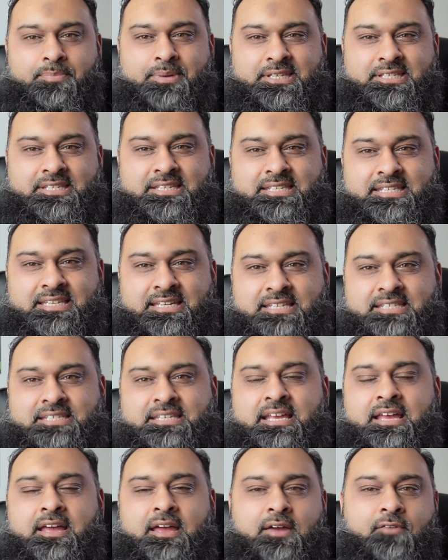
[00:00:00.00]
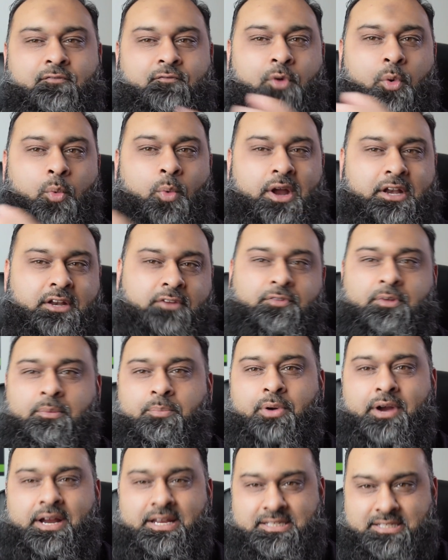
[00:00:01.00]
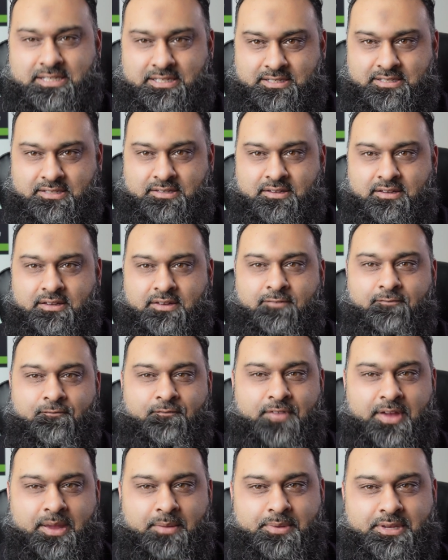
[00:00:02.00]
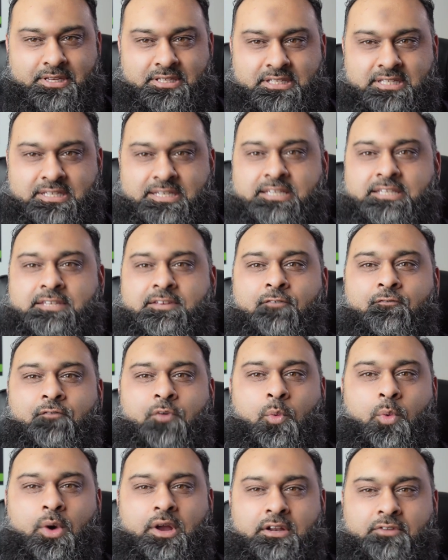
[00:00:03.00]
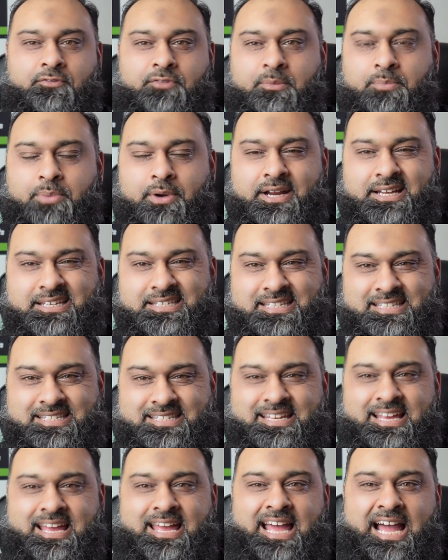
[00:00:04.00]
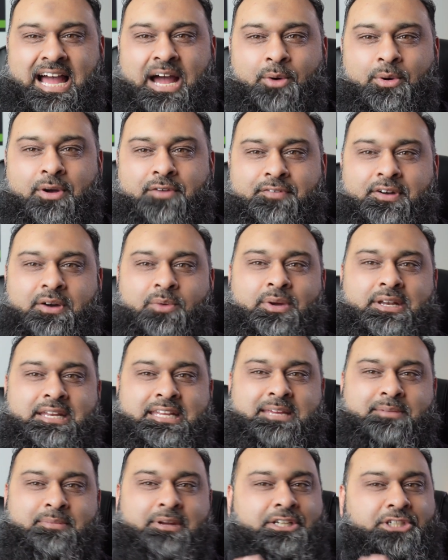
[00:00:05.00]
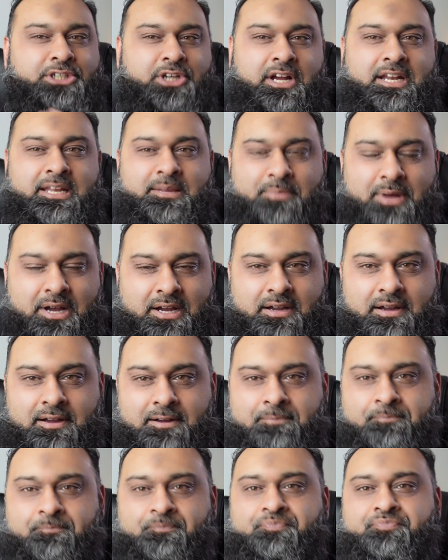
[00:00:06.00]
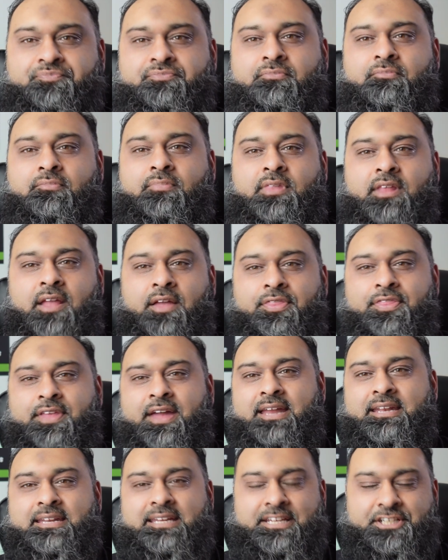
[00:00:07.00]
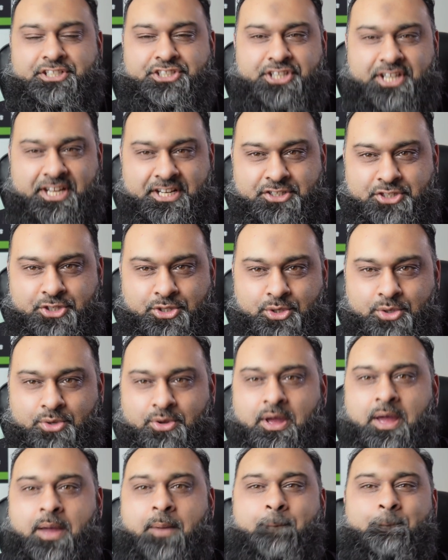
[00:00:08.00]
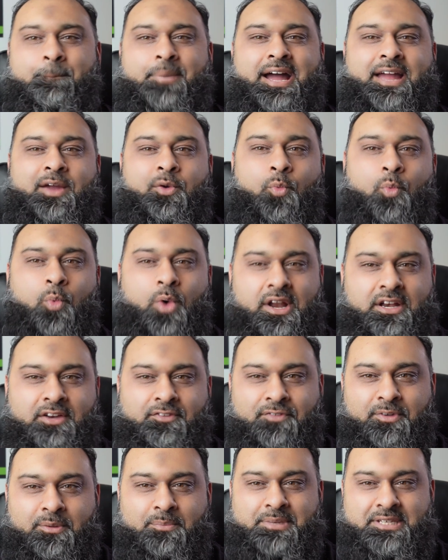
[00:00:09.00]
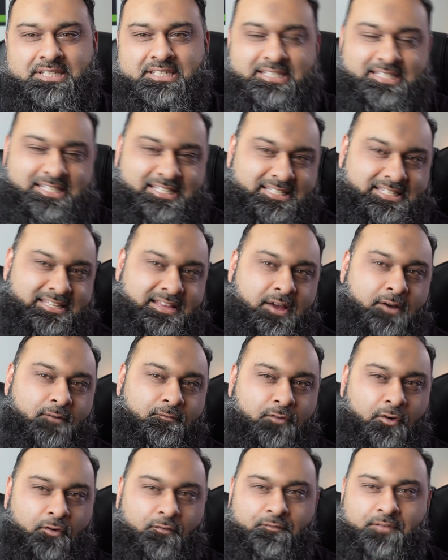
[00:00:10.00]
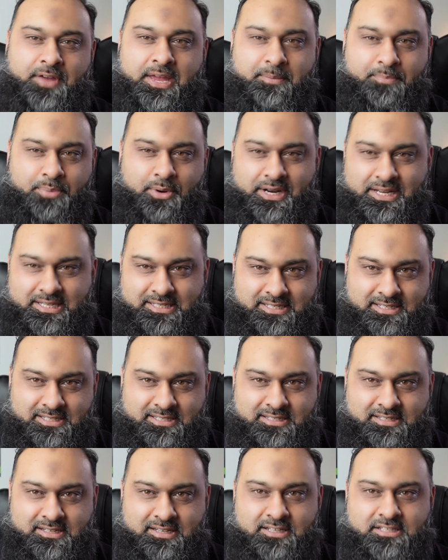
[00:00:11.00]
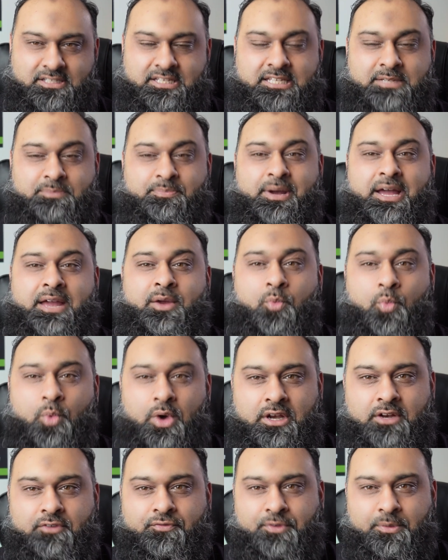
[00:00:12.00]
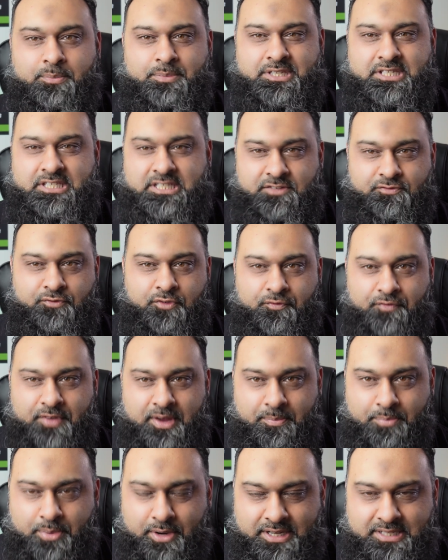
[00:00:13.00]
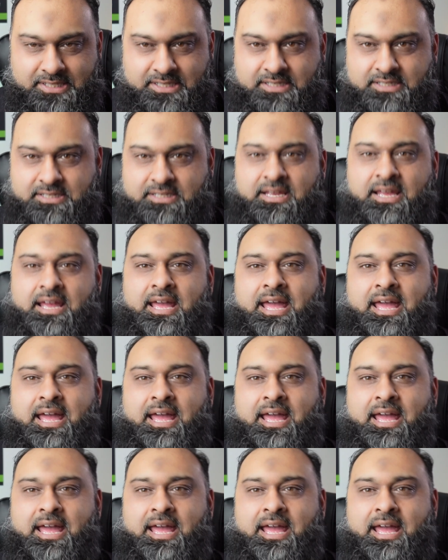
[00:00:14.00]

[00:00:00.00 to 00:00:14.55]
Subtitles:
businesses for wonderful prices. Fair businesses for wonderful prices. However, when he met Charlie Munger, then it changed to buying wonderful businesses for fair prices. So that's buying wonderful businesses for fair prices.